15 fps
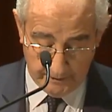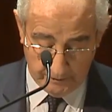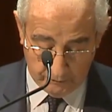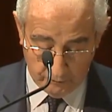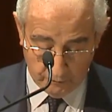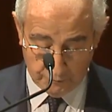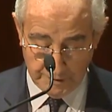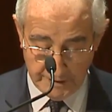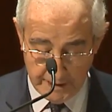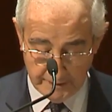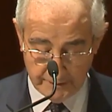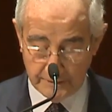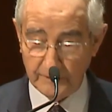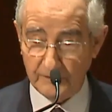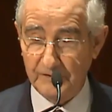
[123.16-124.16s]
to
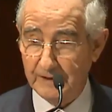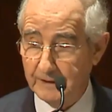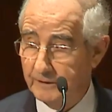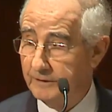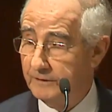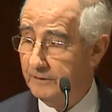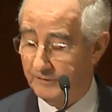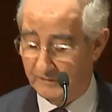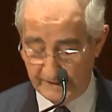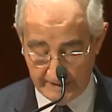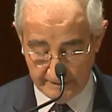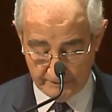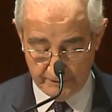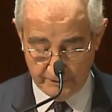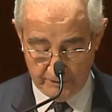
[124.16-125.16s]
create a single
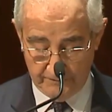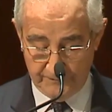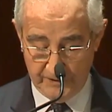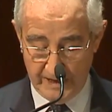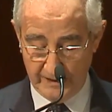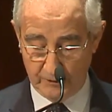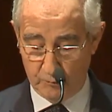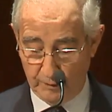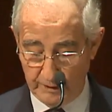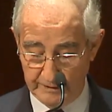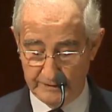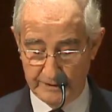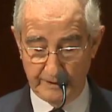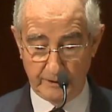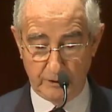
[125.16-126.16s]
set of
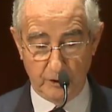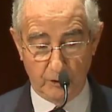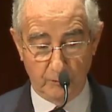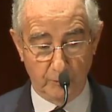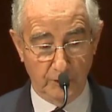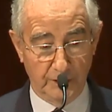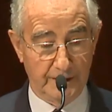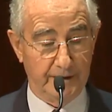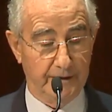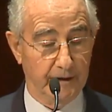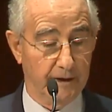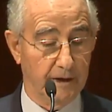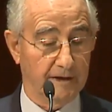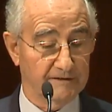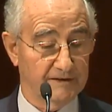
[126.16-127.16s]
high-quality, globally
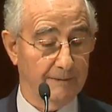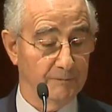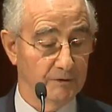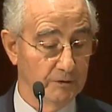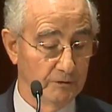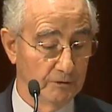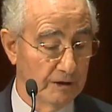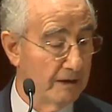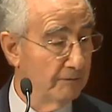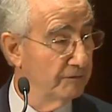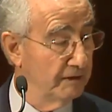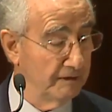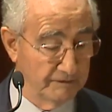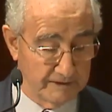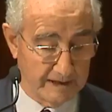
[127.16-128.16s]
accepted
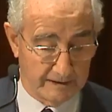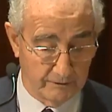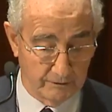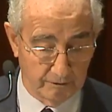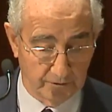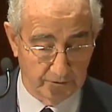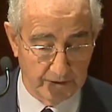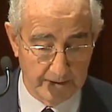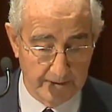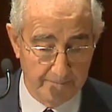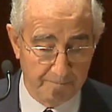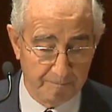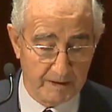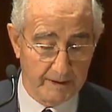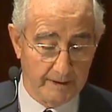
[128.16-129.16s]
accounting standards,
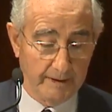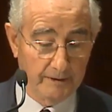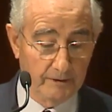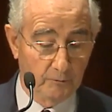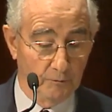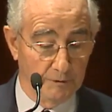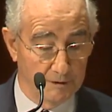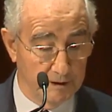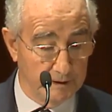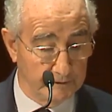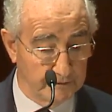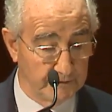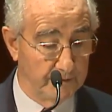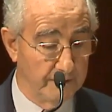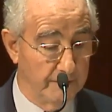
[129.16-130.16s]
and with
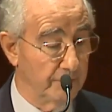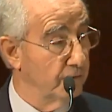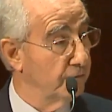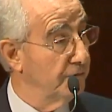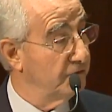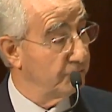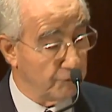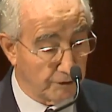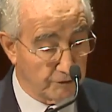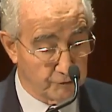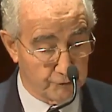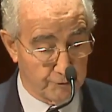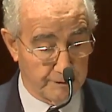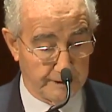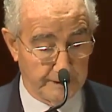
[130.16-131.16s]
it, the
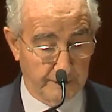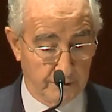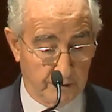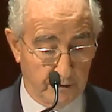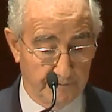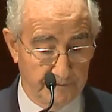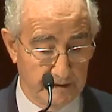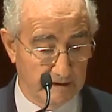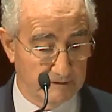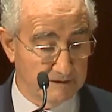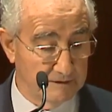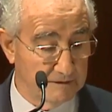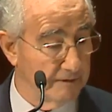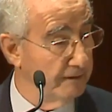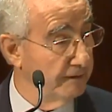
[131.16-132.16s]
restructuring of the
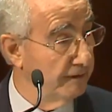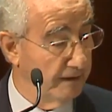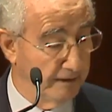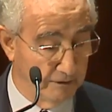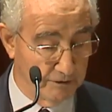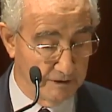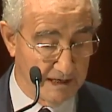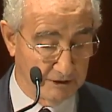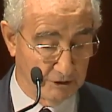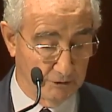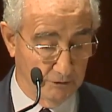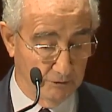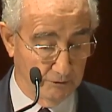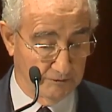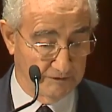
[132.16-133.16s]
existing
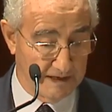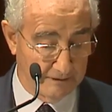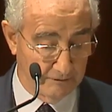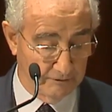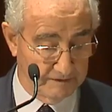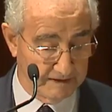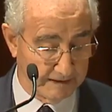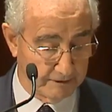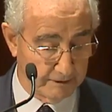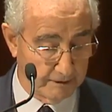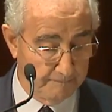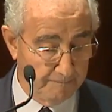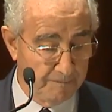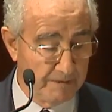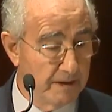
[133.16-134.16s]
international standard setter.
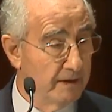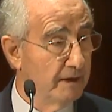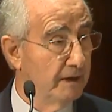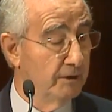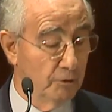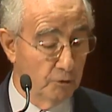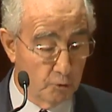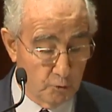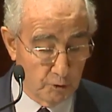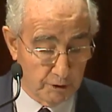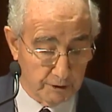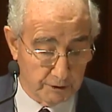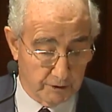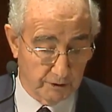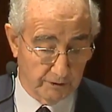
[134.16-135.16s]
In a
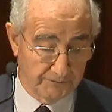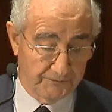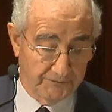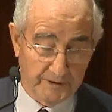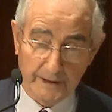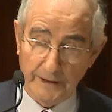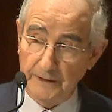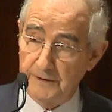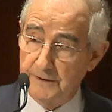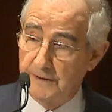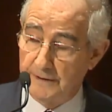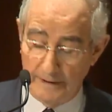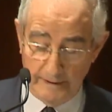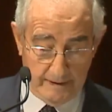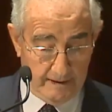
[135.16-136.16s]
quirk of fate,
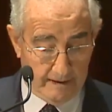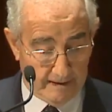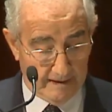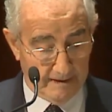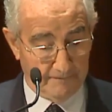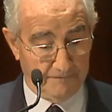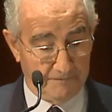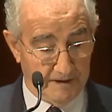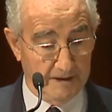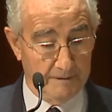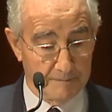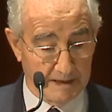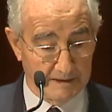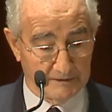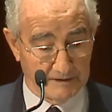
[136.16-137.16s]
I find
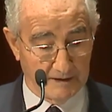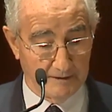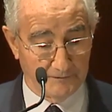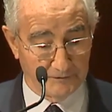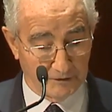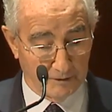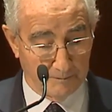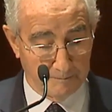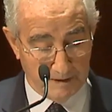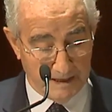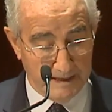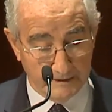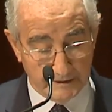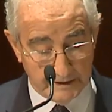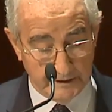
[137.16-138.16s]
myself some
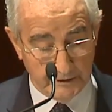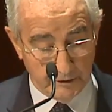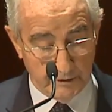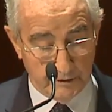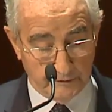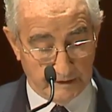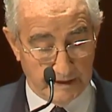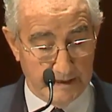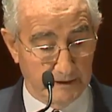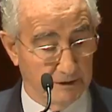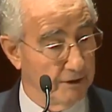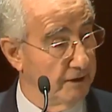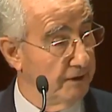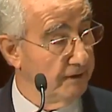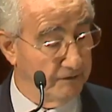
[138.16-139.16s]
18 years
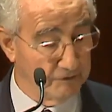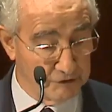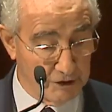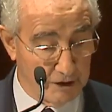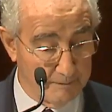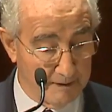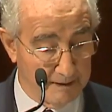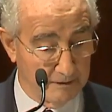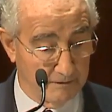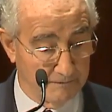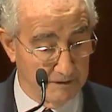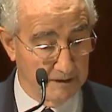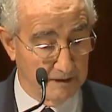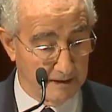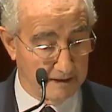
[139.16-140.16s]
later as chairman of
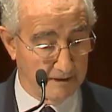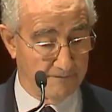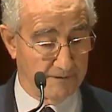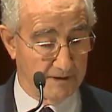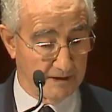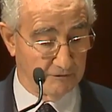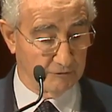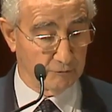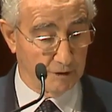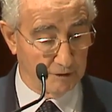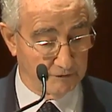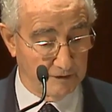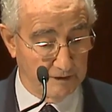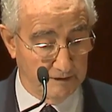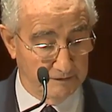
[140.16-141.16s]
the IFRS
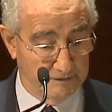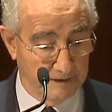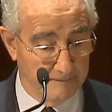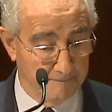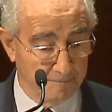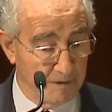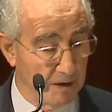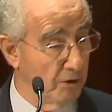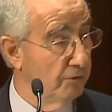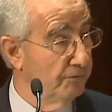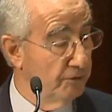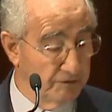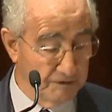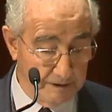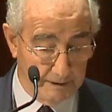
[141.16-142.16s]
Trustees
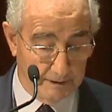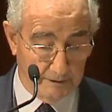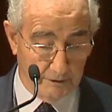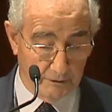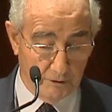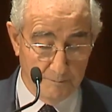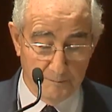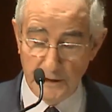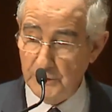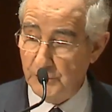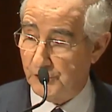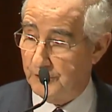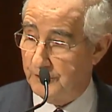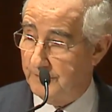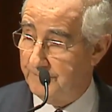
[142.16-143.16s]
overseeing the
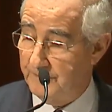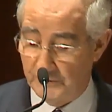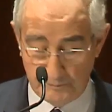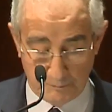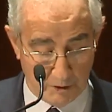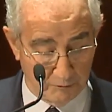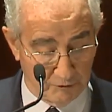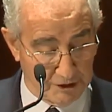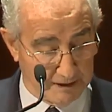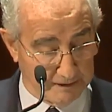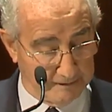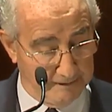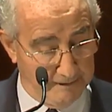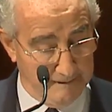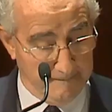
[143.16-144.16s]
completion of this
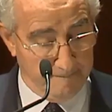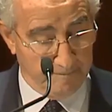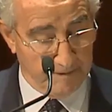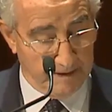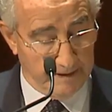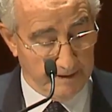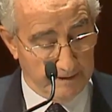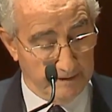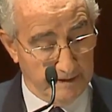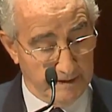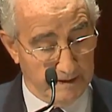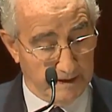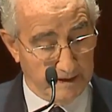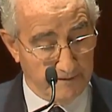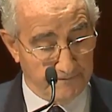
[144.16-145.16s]
project. And
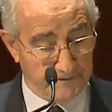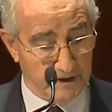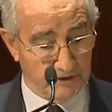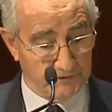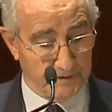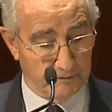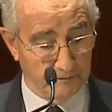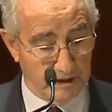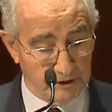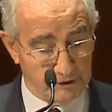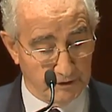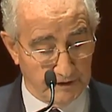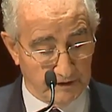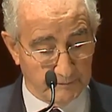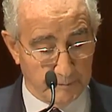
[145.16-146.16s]
the IFRS
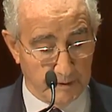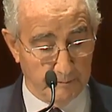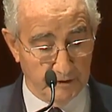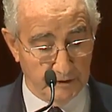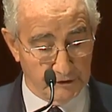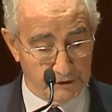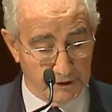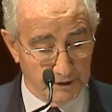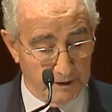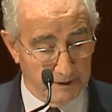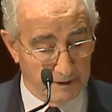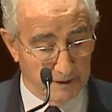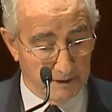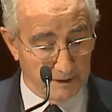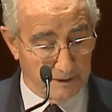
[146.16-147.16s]
Foundation has published,
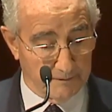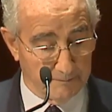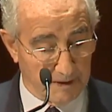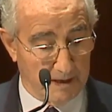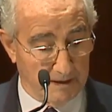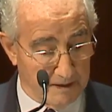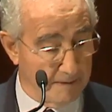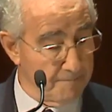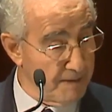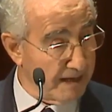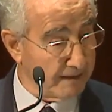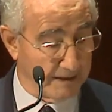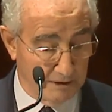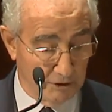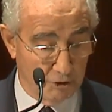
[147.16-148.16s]
and
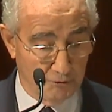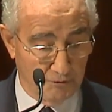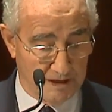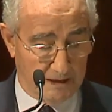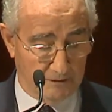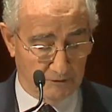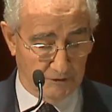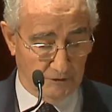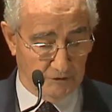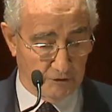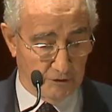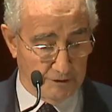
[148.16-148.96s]
back in 2000,